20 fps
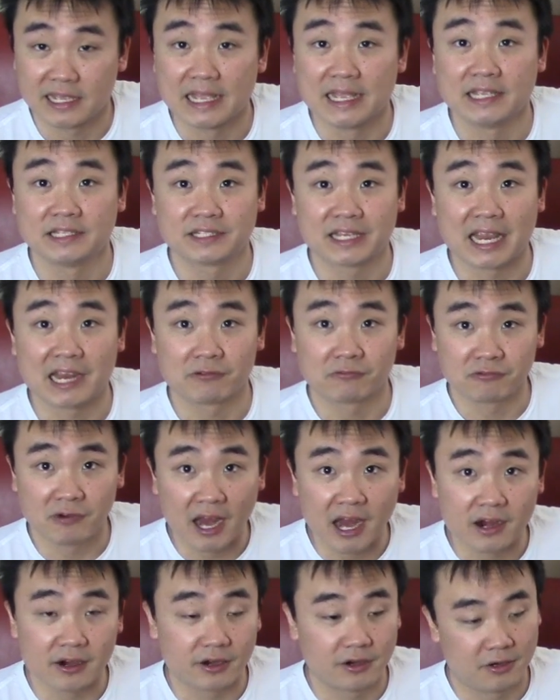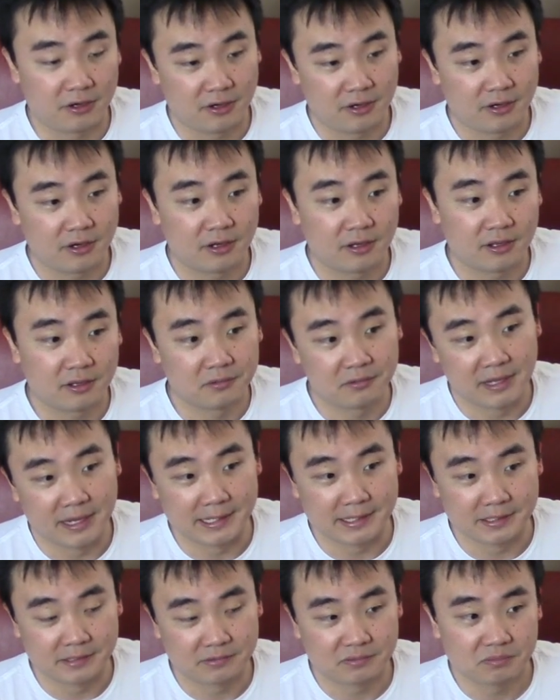is a rare.
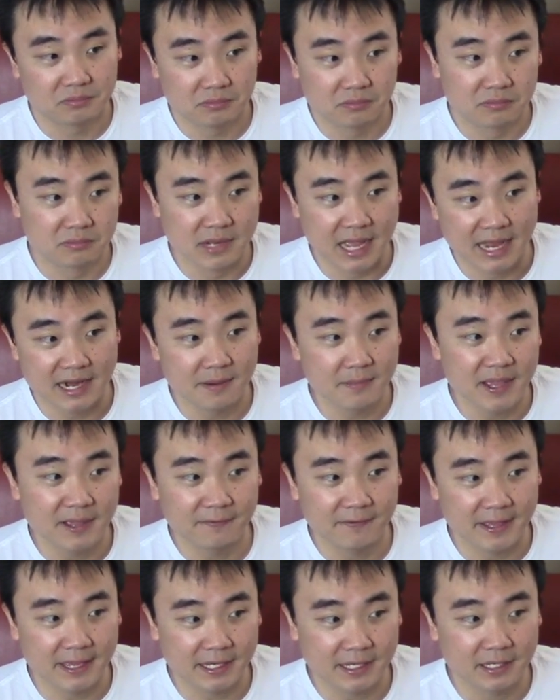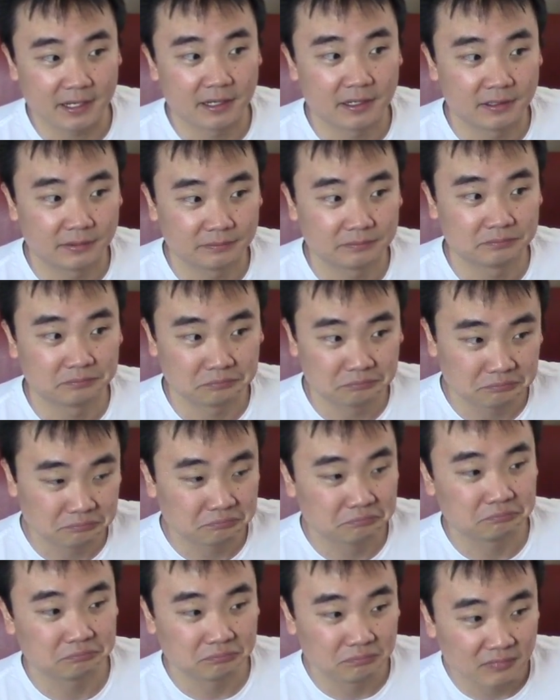Like not a mythic.
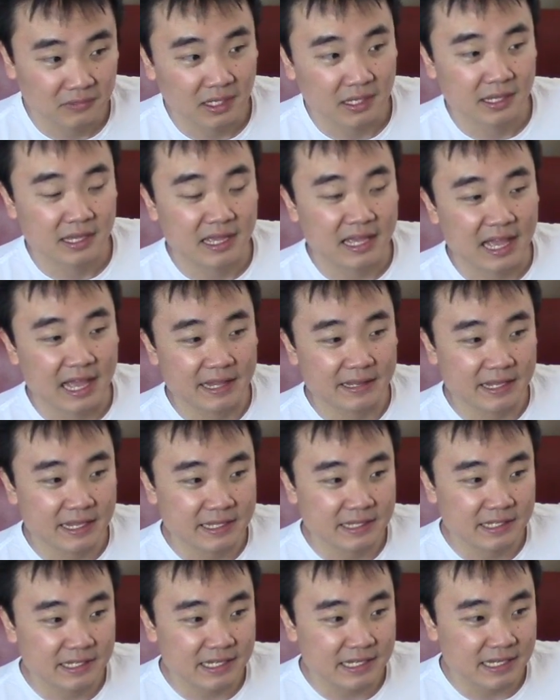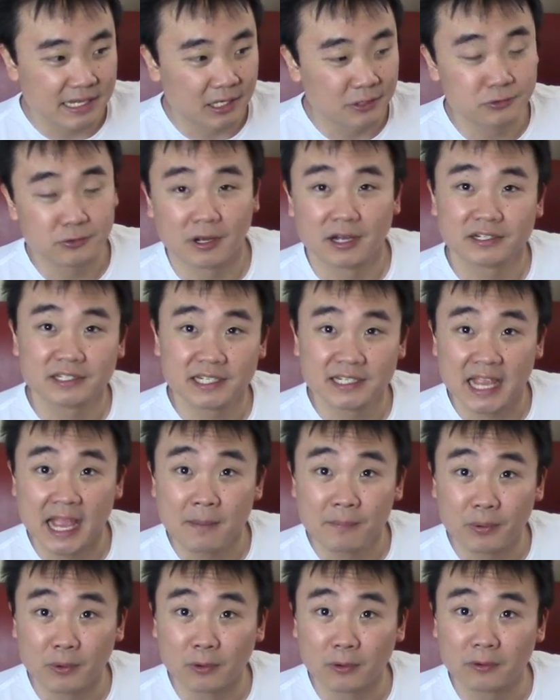And then the Eldrazi
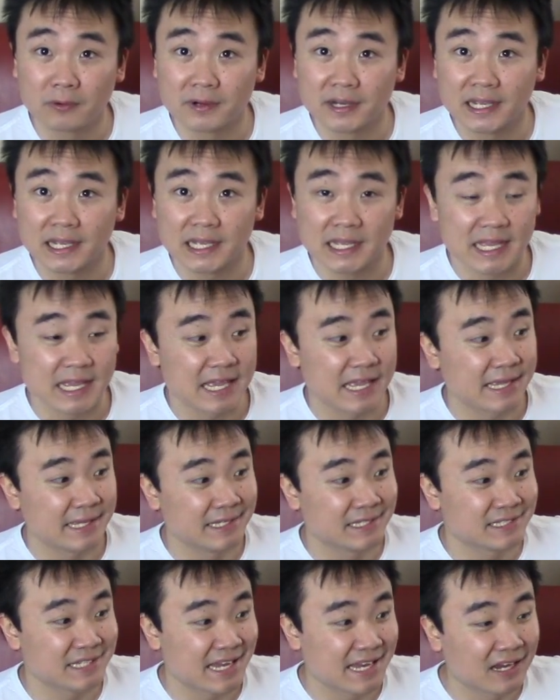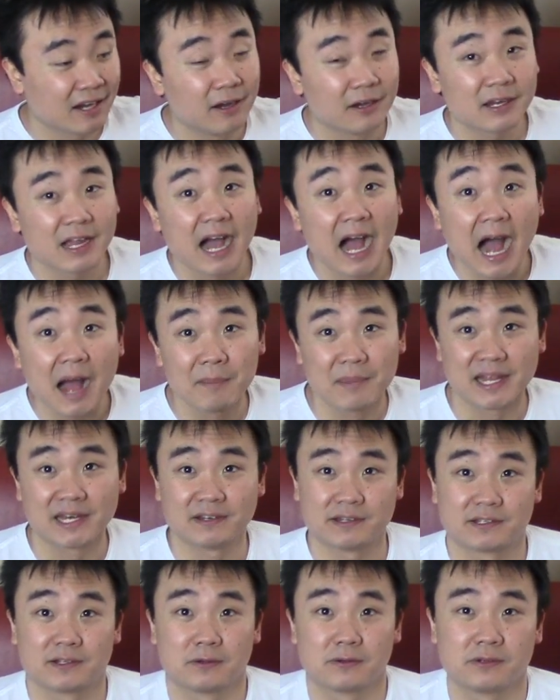Temple is a uncommon.
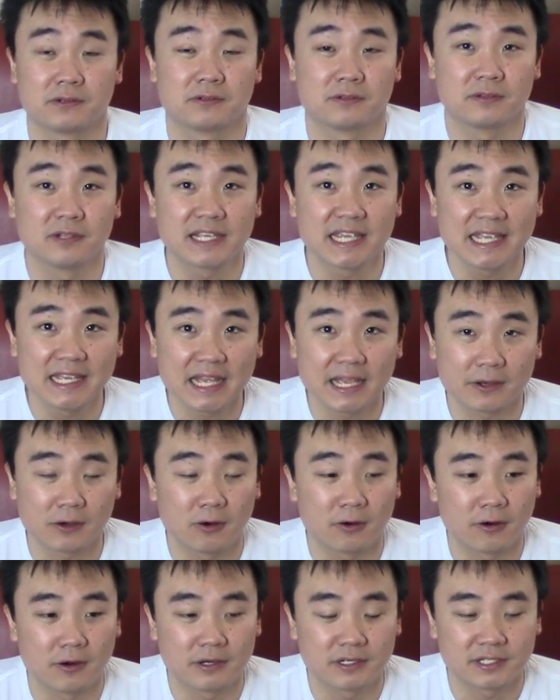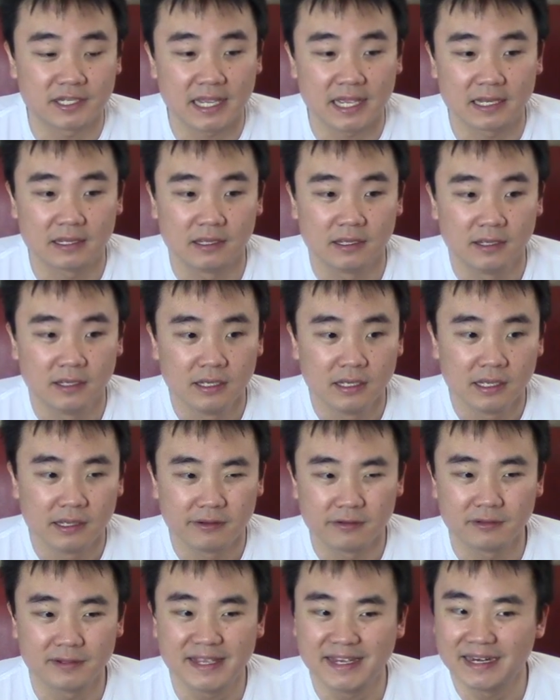So you're looking at cards that
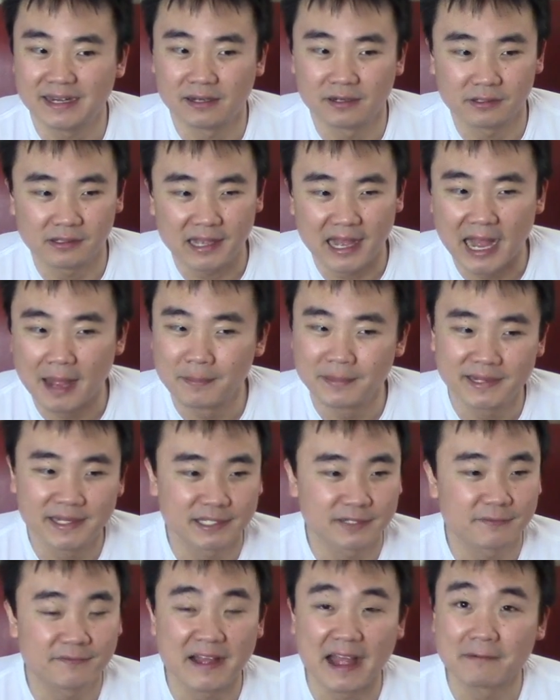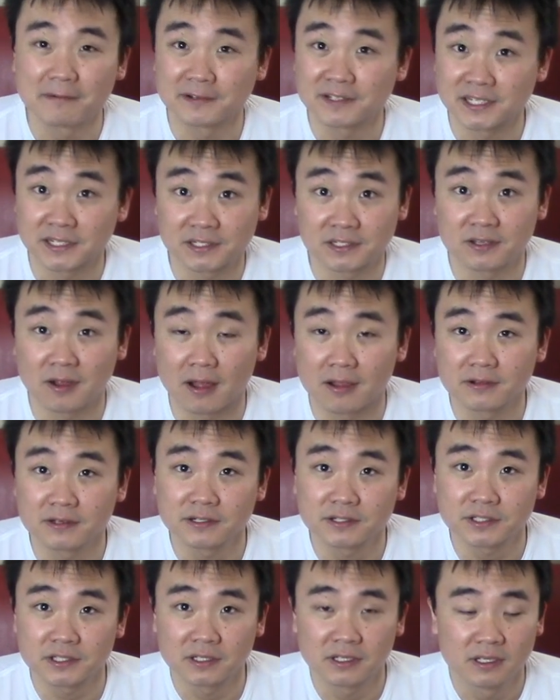you're looking at uncommon. It's five or six
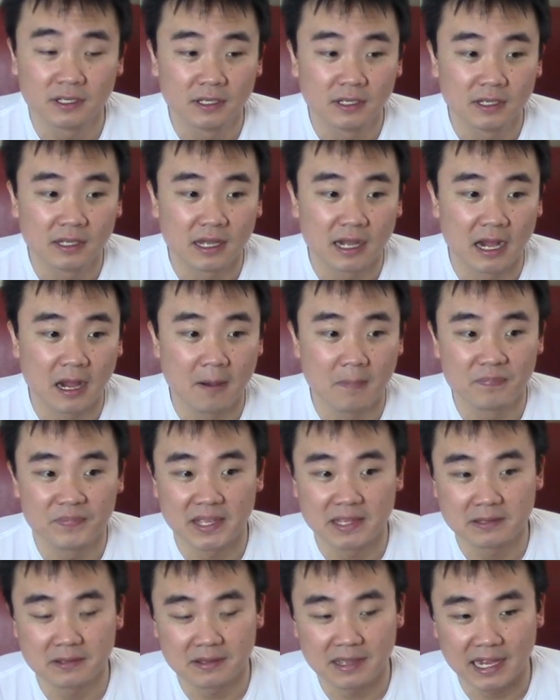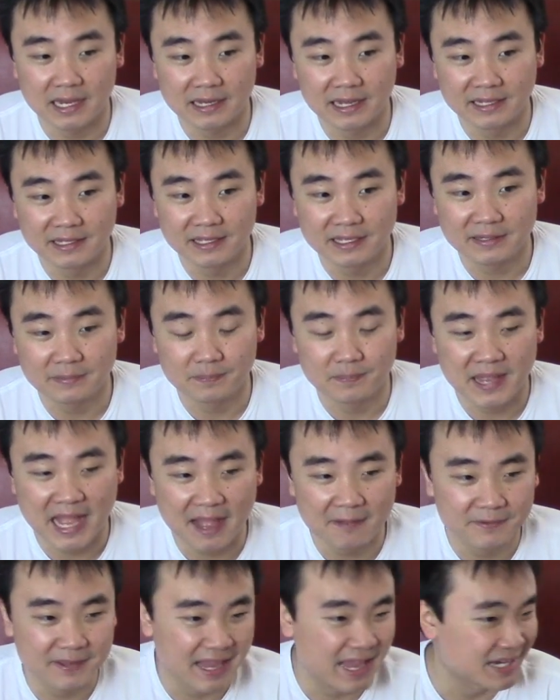dollars. Um, then you got I think
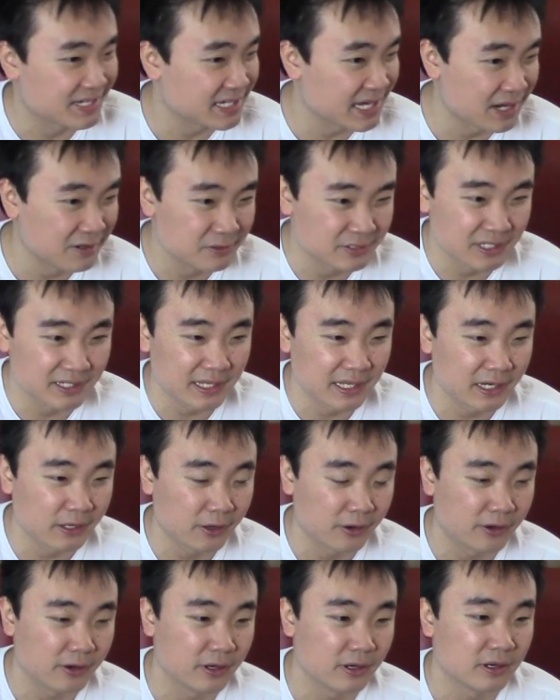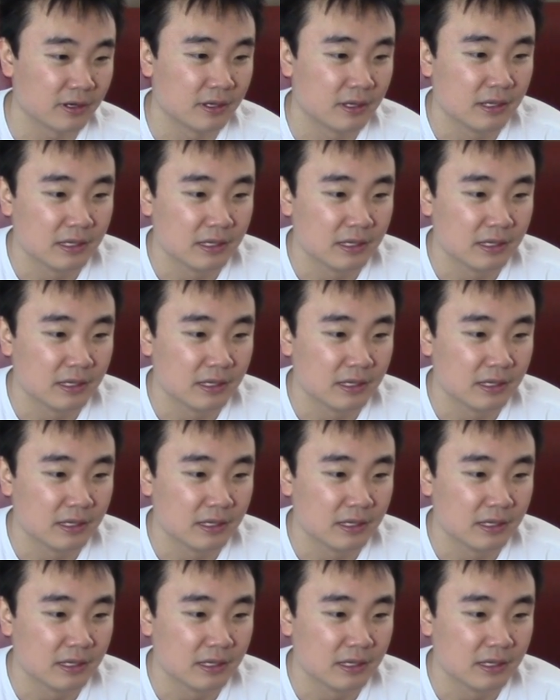Path to Exile is in here.